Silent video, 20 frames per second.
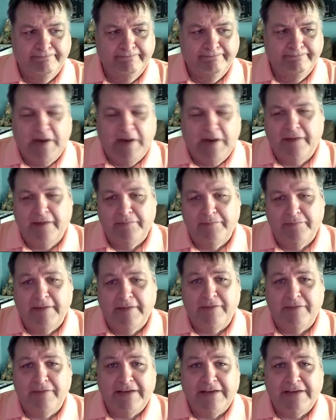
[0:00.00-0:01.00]
But
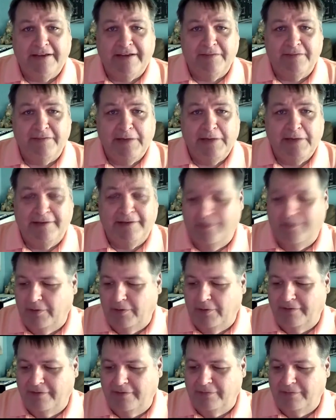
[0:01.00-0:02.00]
I'm taking as many
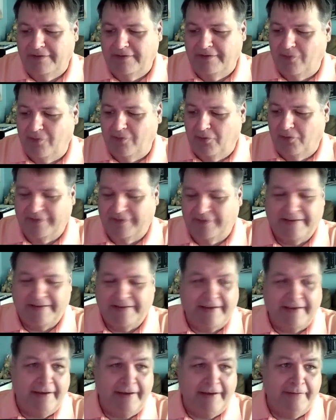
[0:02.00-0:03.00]
liberties with this course as I
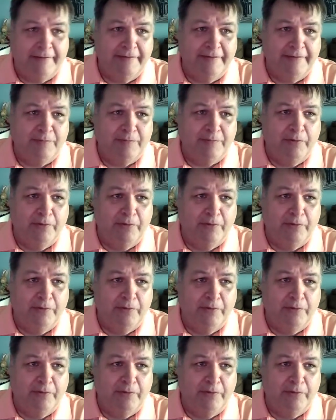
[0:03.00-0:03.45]
can at this